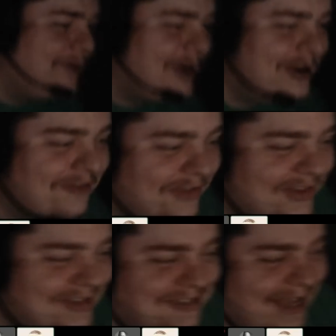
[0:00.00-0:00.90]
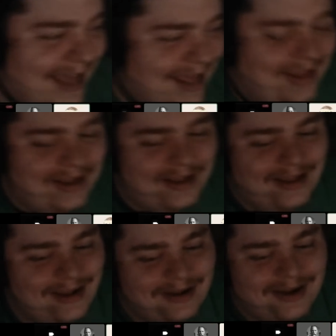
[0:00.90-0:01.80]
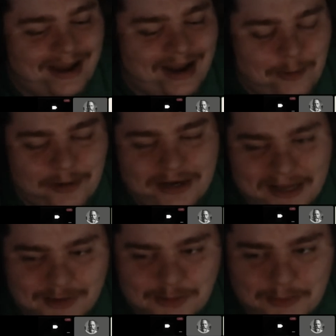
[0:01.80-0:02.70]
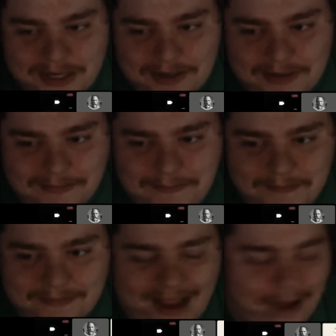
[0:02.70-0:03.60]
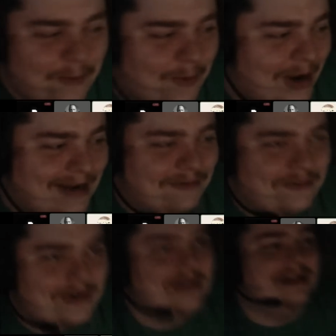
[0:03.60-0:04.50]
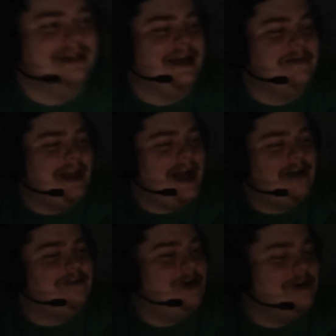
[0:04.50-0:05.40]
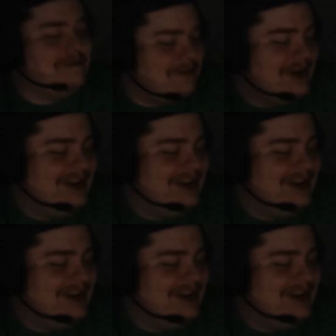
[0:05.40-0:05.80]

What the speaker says: me. I've been waiting for this day, and now my day is made. I've been waiting for you to let me have one